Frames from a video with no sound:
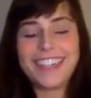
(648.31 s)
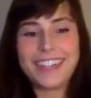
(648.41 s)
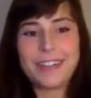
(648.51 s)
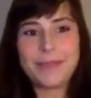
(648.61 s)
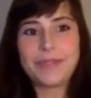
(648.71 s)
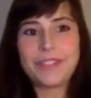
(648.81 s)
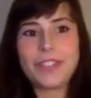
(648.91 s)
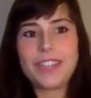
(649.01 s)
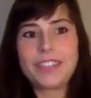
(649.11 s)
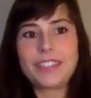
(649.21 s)

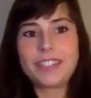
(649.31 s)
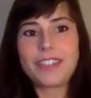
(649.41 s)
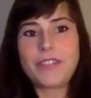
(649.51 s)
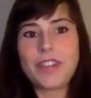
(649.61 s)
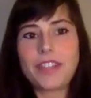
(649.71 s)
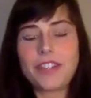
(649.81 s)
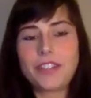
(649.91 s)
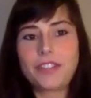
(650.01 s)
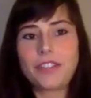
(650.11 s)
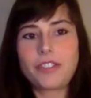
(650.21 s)
So that's kind of how that
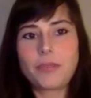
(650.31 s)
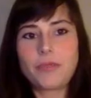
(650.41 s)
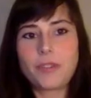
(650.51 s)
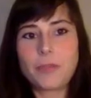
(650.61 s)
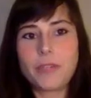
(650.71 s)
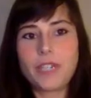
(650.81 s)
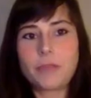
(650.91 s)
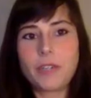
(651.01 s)
has shown up for me.